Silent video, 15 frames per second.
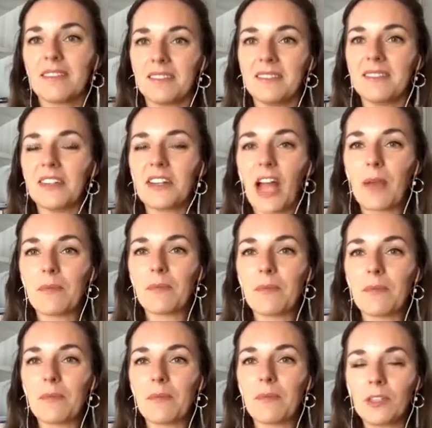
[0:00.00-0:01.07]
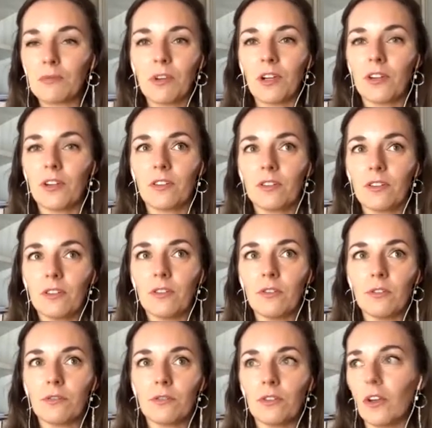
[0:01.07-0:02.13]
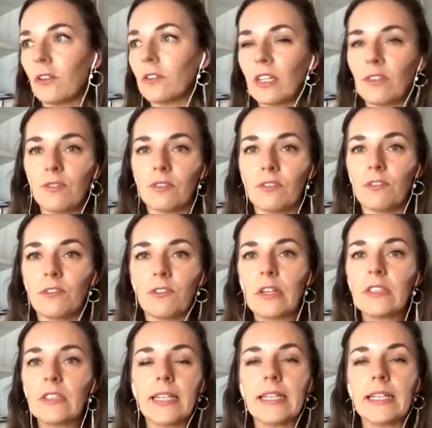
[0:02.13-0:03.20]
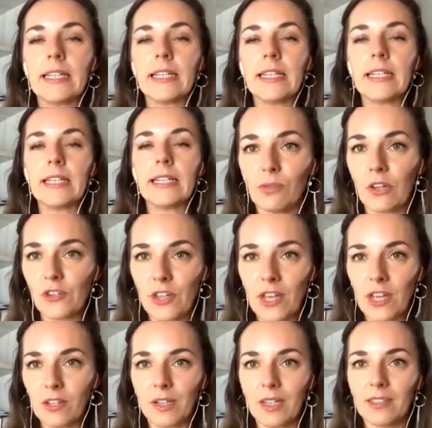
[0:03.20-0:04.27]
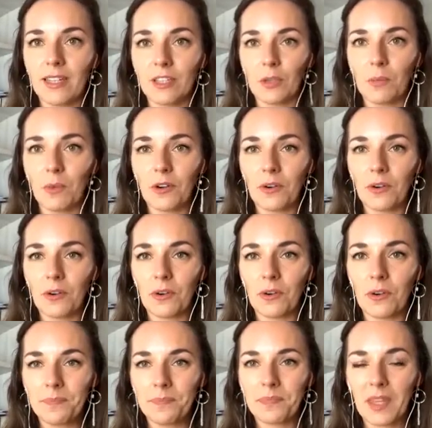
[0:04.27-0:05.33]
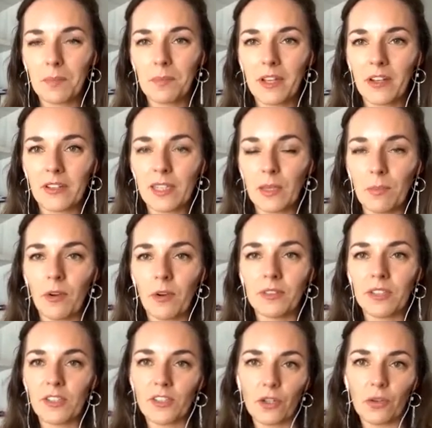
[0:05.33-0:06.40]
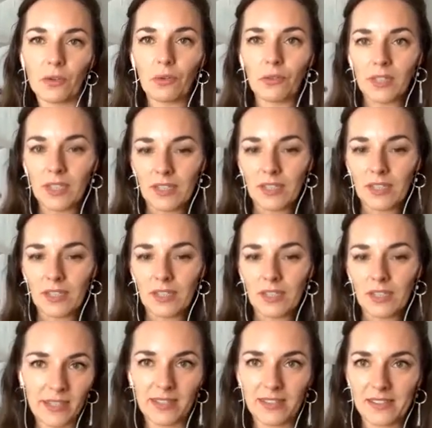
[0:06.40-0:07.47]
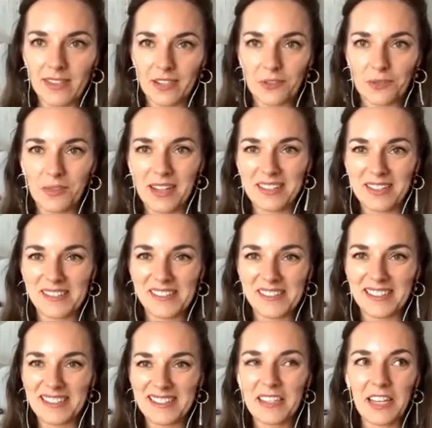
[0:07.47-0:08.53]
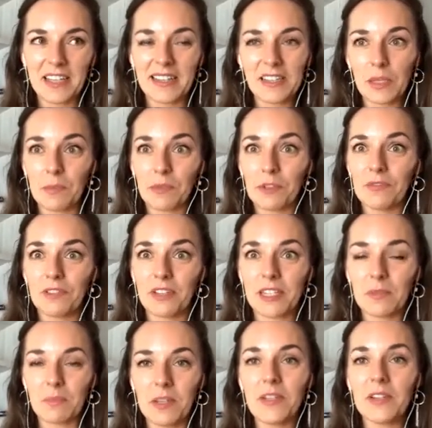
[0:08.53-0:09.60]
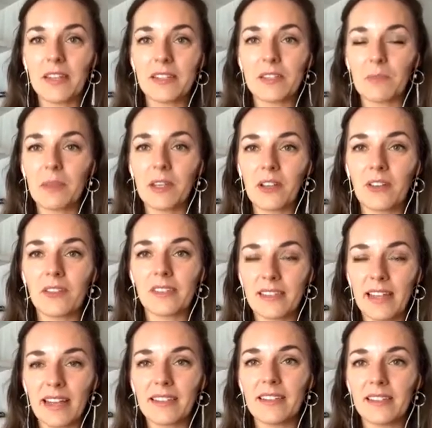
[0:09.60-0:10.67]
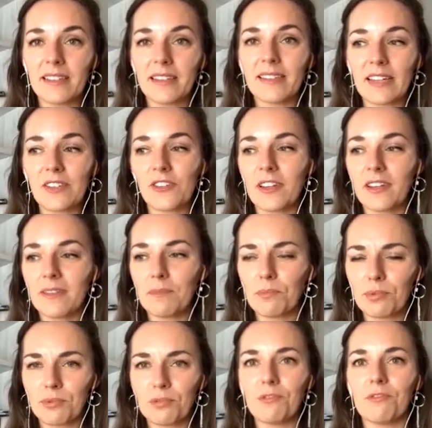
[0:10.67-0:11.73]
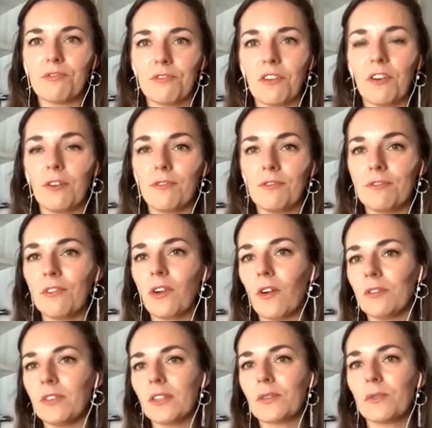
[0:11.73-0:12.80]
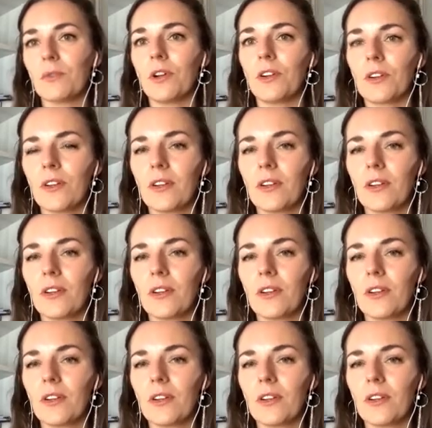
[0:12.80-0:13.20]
there comes a moment where you don't even feel the need to ejaculate anymore, because the body is so good at circulating sexual energy. That's a beautiful experience, because that is such a proof of this work.